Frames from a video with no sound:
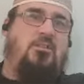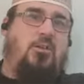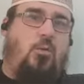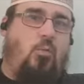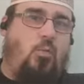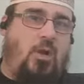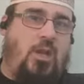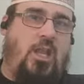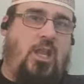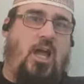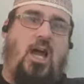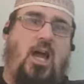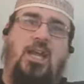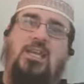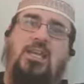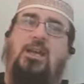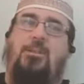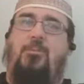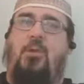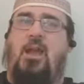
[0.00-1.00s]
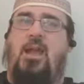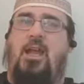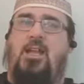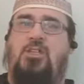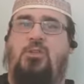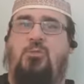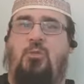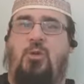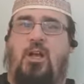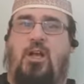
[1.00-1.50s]
wallahi, that might
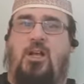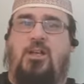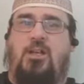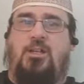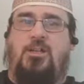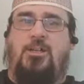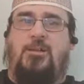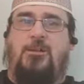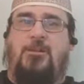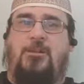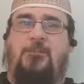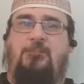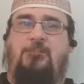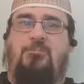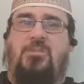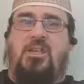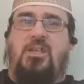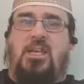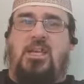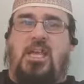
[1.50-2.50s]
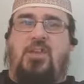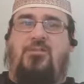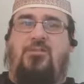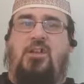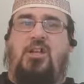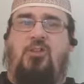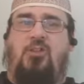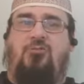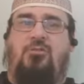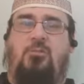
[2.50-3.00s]
actually work. If a
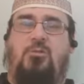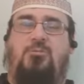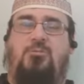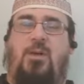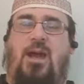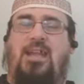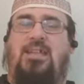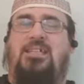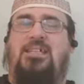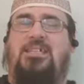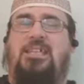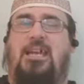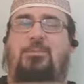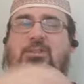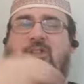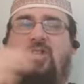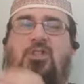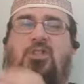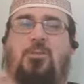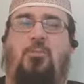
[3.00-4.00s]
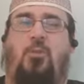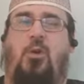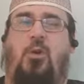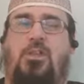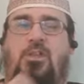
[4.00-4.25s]
country was badly damaged to the point